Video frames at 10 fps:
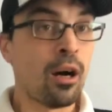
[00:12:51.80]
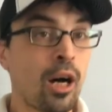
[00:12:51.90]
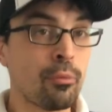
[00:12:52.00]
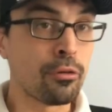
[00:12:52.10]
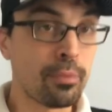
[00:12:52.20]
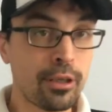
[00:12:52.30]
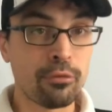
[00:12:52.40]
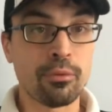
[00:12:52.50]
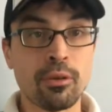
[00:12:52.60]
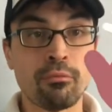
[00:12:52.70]
I was pleased
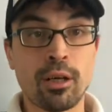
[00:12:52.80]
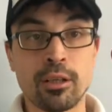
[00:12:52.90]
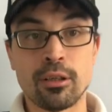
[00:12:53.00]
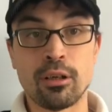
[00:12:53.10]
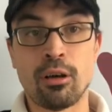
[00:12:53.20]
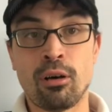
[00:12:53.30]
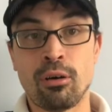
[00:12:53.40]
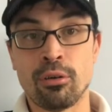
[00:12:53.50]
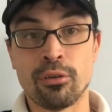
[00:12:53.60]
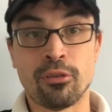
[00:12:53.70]
with the run
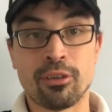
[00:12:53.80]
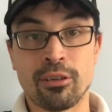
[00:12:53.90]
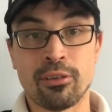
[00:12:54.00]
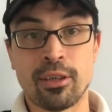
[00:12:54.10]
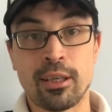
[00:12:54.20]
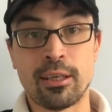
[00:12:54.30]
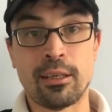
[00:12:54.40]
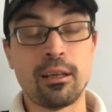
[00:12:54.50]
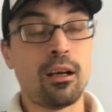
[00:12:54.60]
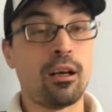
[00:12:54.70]
on
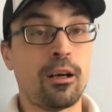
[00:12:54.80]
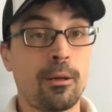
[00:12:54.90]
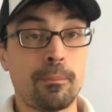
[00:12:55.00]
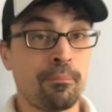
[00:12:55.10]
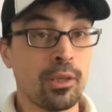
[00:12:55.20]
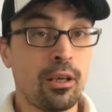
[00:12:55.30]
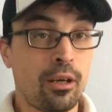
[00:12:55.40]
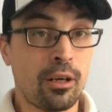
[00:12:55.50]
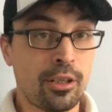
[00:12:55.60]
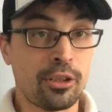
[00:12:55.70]
Saturday. Um,
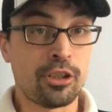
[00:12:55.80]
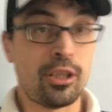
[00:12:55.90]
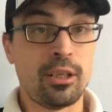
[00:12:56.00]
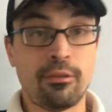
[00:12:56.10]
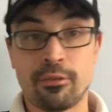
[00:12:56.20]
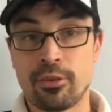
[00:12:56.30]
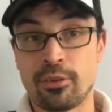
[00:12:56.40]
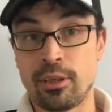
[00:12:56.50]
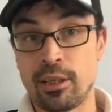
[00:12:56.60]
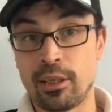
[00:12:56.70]
I achieved
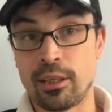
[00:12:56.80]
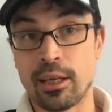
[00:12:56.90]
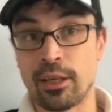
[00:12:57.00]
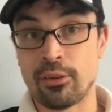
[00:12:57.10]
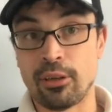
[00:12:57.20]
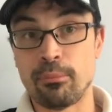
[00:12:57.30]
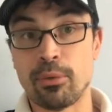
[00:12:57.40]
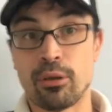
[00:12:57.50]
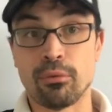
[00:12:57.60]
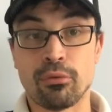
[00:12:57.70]
the 18
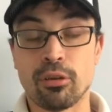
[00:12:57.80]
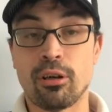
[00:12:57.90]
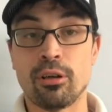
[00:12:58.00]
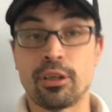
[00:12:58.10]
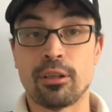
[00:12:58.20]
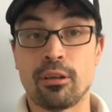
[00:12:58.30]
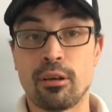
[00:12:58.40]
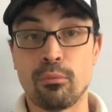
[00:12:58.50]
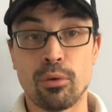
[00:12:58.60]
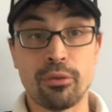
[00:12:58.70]
miles target that I
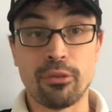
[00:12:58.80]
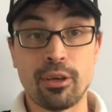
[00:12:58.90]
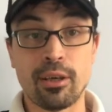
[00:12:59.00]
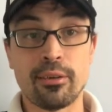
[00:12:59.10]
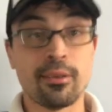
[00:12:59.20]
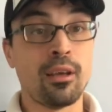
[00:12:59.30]
wanted.